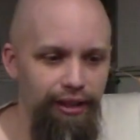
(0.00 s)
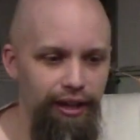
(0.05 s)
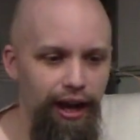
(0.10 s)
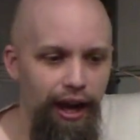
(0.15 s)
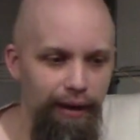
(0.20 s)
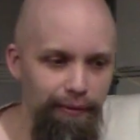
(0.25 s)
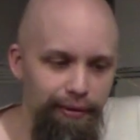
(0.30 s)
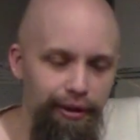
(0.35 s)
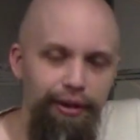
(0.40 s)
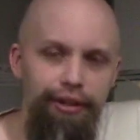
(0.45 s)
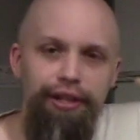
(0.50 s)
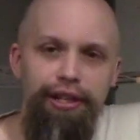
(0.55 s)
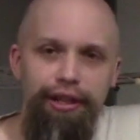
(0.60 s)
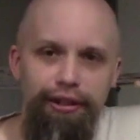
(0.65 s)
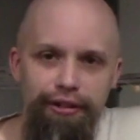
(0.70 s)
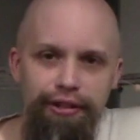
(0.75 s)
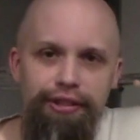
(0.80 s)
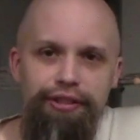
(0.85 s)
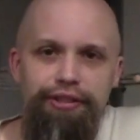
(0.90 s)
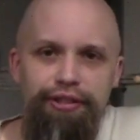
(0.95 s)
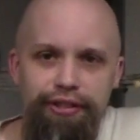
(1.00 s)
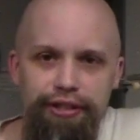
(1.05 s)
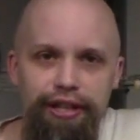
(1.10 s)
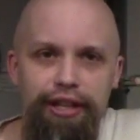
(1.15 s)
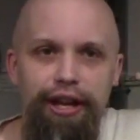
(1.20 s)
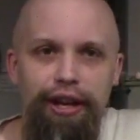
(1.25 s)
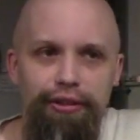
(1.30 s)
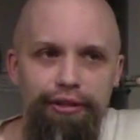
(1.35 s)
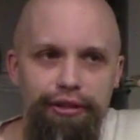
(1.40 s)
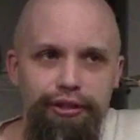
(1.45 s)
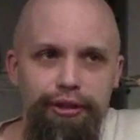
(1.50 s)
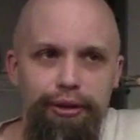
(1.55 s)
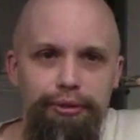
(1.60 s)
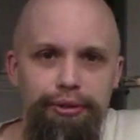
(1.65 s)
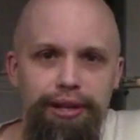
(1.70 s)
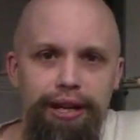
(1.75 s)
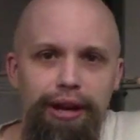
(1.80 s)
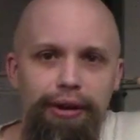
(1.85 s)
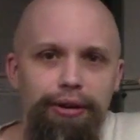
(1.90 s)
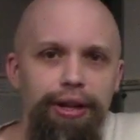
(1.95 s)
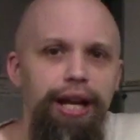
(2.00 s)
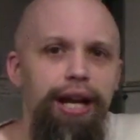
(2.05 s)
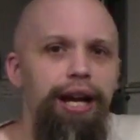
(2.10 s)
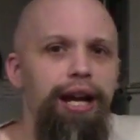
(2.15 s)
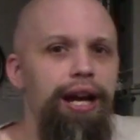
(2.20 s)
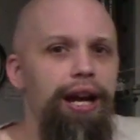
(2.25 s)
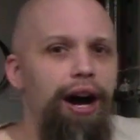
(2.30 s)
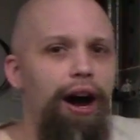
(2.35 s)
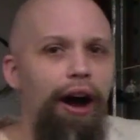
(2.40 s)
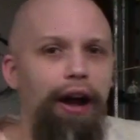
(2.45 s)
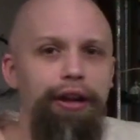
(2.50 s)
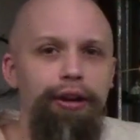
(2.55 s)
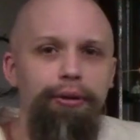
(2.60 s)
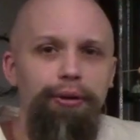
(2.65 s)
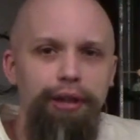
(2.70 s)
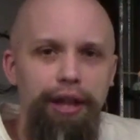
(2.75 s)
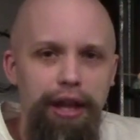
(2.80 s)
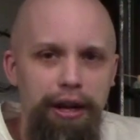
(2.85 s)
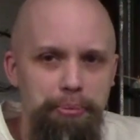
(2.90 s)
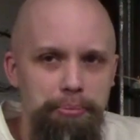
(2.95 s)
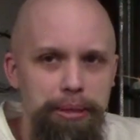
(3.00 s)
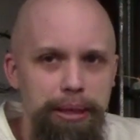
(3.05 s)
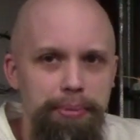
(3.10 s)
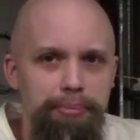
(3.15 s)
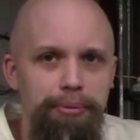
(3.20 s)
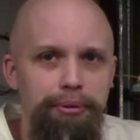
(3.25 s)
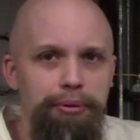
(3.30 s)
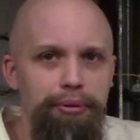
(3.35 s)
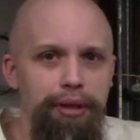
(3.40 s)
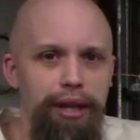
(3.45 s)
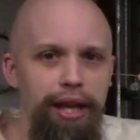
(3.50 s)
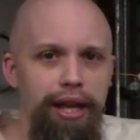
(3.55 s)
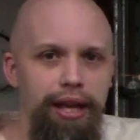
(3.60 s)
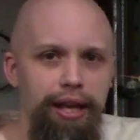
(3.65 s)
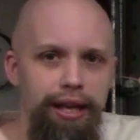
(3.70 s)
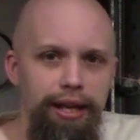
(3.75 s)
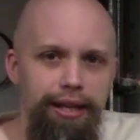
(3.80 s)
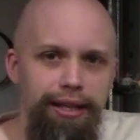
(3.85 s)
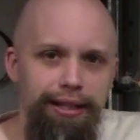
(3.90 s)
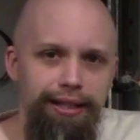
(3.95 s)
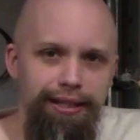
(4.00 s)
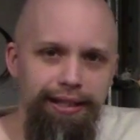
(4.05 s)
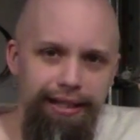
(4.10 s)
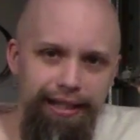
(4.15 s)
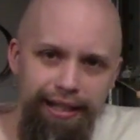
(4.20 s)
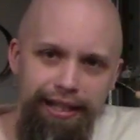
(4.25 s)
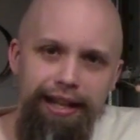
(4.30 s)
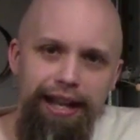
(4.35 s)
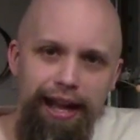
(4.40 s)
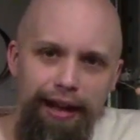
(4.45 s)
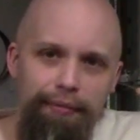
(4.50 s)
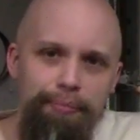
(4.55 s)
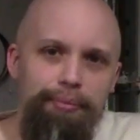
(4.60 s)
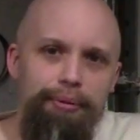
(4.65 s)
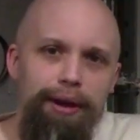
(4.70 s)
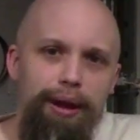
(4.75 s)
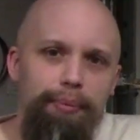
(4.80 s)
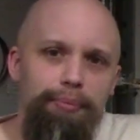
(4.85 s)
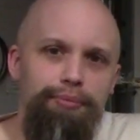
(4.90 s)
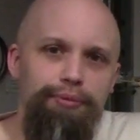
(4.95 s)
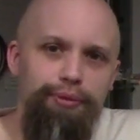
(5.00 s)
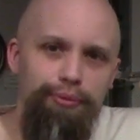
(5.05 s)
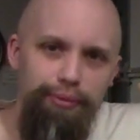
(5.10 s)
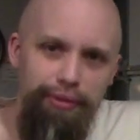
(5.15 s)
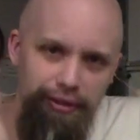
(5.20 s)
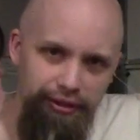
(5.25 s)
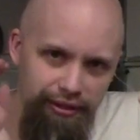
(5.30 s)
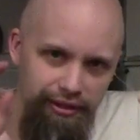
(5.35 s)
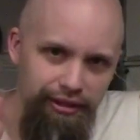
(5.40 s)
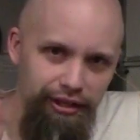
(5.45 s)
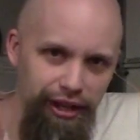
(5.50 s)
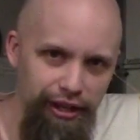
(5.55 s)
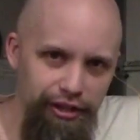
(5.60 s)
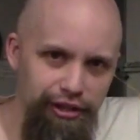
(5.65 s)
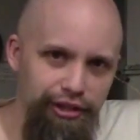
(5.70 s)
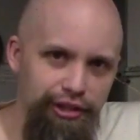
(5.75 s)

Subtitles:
I'm very curious to see how this goes out. I know a lot of people can have problems with touch